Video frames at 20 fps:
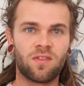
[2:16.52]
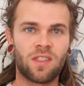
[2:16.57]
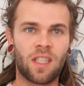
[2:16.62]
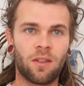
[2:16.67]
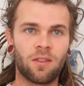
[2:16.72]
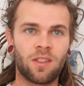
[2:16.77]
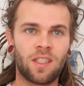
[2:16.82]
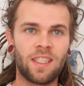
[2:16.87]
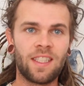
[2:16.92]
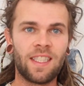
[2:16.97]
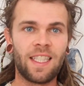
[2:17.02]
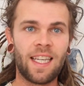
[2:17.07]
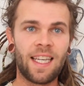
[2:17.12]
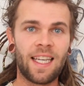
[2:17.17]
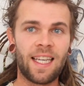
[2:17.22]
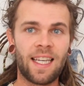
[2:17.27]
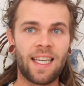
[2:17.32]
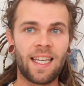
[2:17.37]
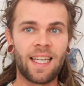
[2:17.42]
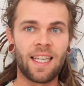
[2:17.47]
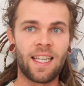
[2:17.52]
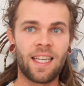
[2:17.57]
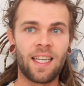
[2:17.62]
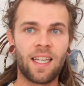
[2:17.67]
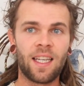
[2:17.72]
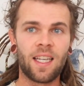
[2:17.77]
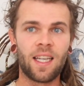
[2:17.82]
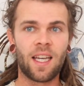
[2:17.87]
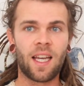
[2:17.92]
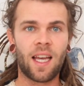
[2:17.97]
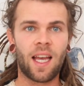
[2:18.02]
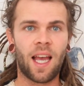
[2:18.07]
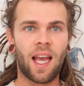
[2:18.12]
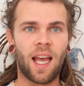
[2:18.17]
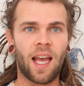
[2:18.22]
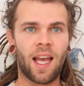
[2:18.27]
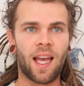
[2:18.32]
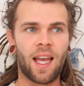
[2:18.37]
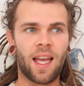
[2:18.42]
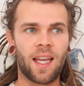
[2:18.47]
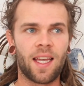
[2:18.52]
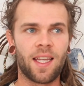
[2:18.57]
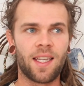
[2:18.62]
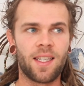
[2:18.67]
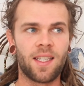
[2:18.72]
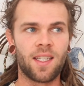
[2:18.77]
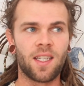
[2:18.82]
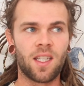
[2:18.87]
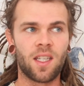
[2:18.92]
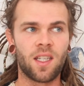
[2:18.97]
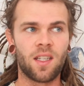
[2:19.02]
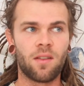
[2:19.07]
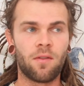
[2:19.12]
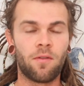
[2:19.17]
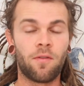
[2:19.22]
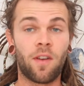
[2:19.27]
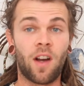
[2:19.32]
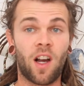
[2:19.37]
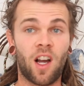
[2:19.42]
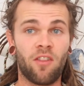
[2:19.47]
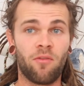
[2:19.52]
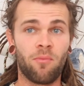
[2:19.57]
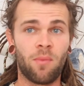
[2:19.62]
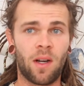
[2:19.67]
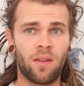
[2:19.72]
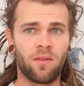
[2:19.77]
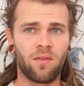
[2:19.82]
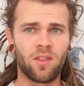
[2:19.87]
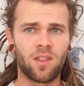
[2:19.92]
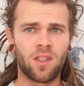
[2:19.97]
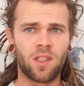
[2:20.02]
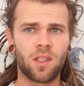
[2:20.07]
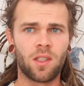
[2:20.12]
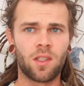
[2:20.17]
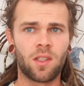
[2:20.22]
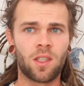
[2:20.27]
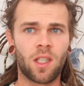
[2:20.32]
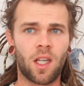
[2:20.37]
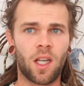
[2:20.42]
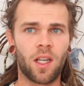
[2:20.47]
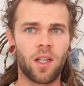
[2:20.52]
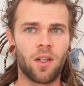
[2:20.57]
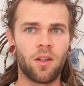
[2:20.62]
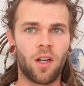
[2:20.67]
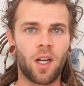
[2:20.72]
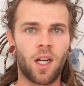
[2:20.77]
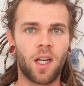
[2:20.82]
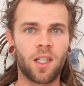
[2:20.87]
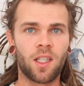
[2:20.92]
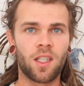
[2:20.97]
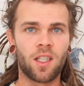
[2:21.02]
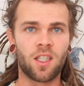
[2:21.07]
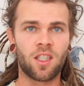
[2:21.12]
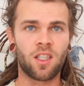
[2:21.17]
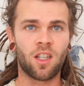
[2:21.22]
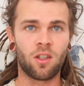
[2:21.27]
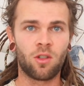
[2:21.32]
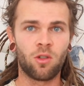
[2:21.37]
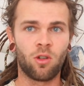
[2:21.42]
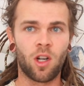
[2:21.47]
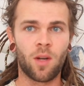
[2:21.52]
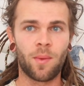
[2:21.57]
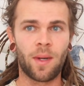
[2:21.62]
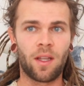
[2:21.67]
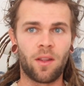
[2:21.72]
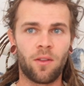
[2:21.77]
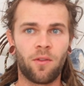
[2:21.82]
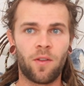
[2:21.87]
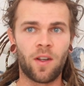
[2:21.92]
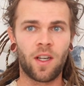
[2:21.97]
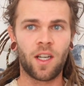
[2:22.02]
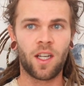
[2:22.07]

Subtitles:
That was a year and 5 months. So I'm going to start talking about the